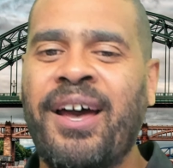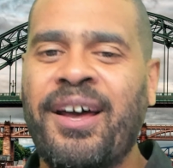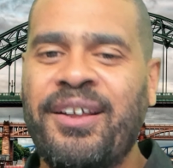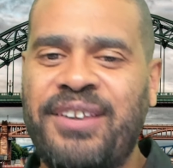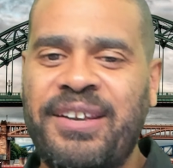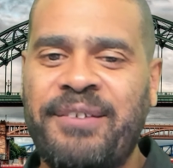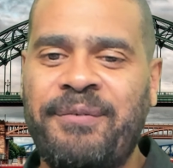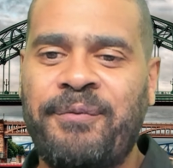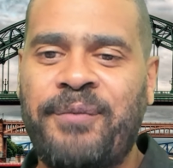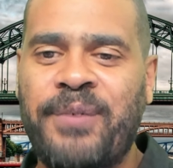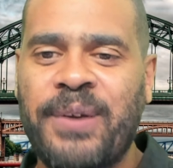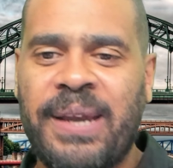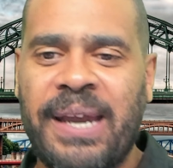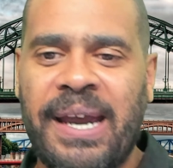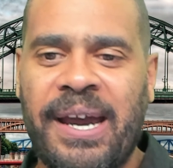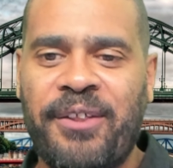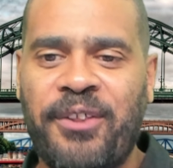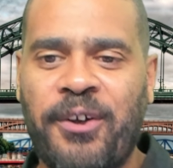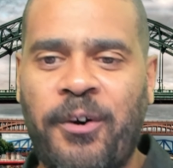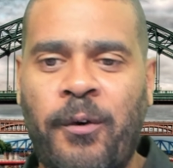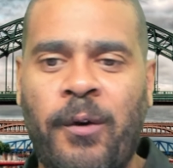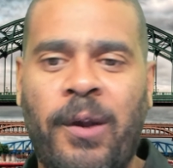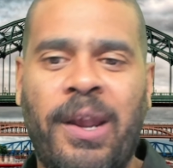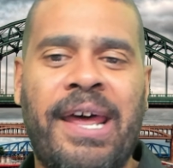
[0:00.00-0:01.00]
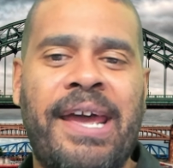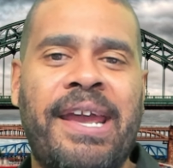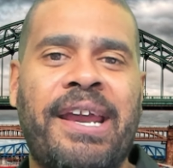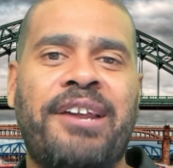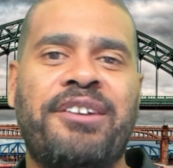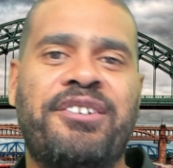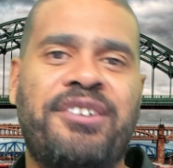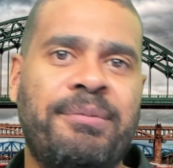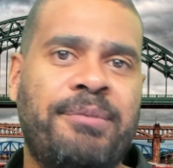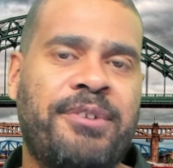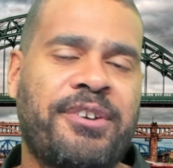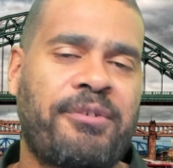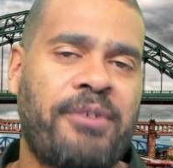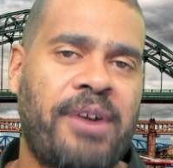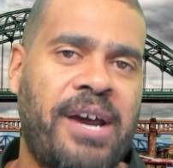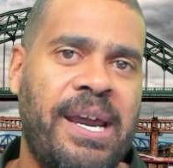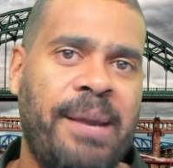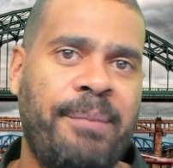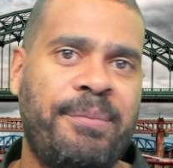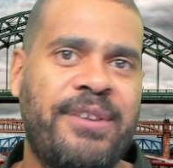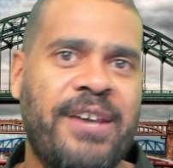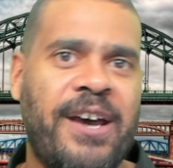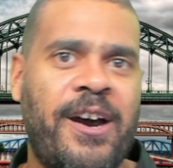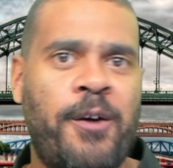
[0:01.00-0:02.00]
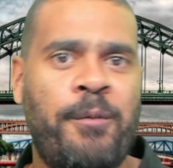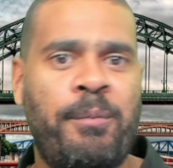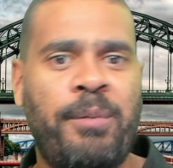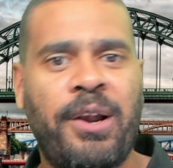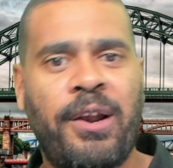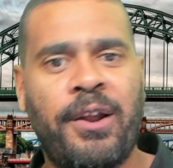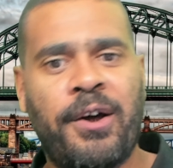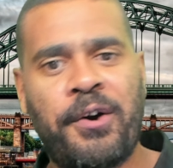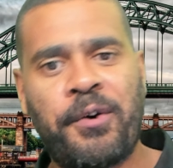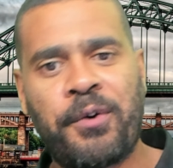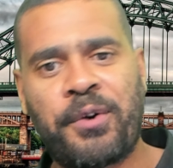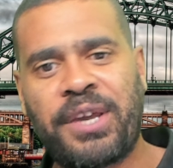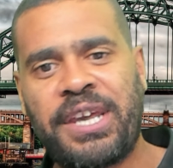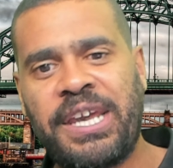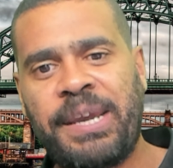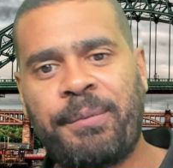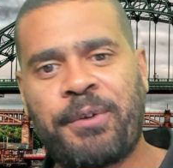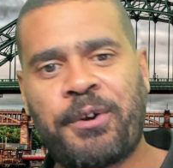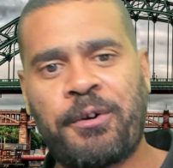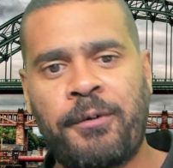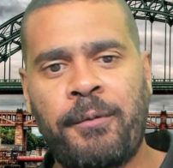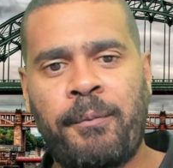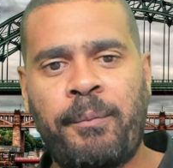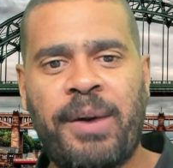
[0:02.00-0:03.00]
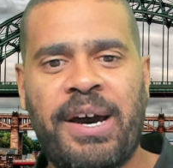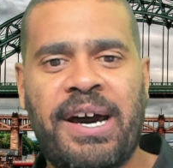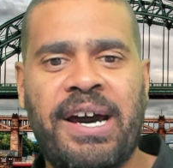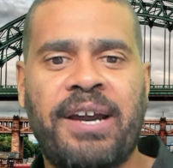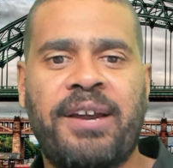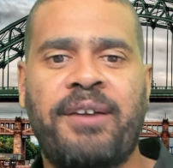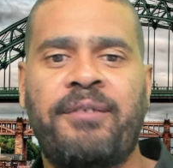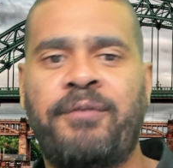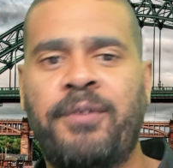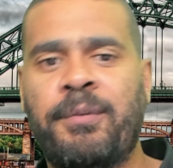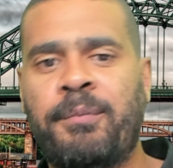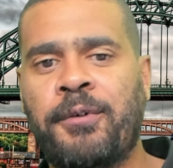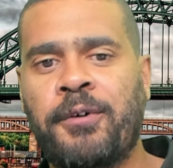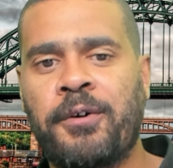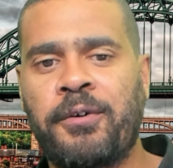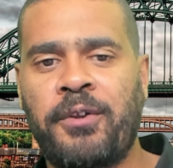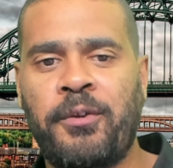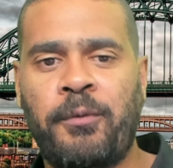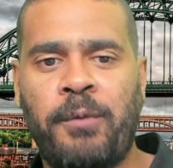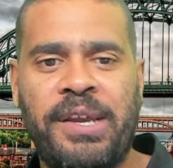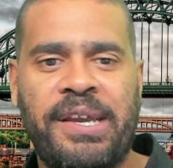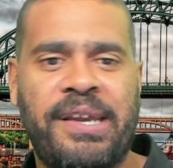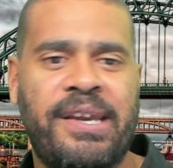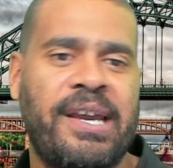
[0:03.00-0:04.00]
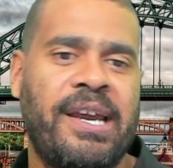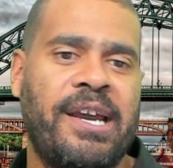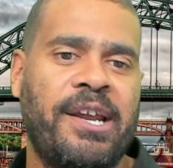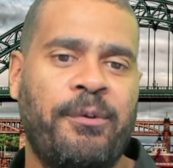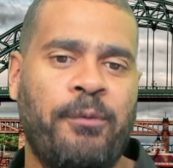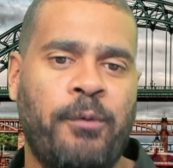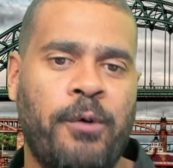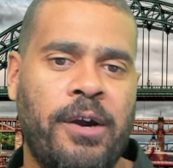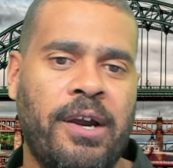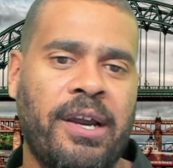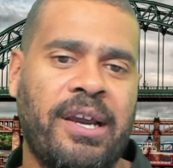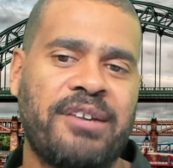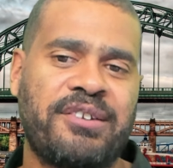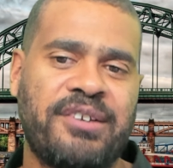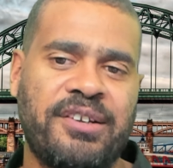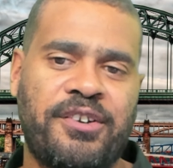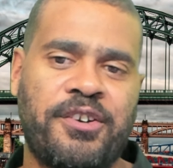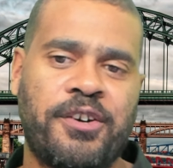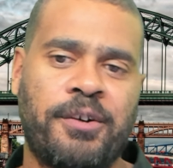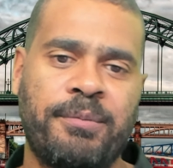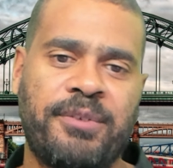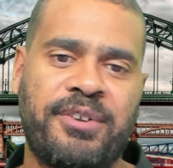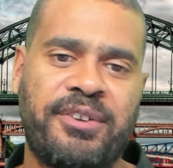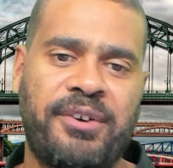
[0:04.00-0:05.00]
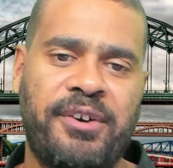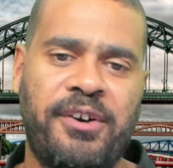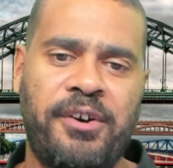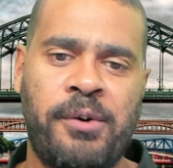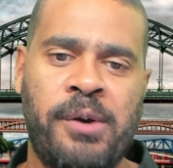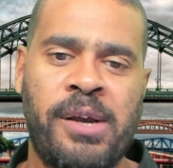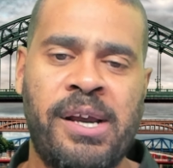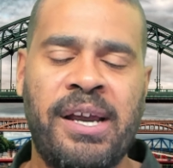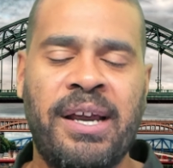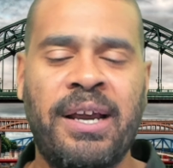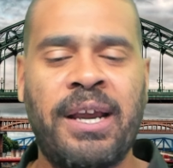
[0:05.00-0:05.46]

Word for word: Didn't forget though, like and subscribe down below. Keep coming back for more of the weekend work as it comes through.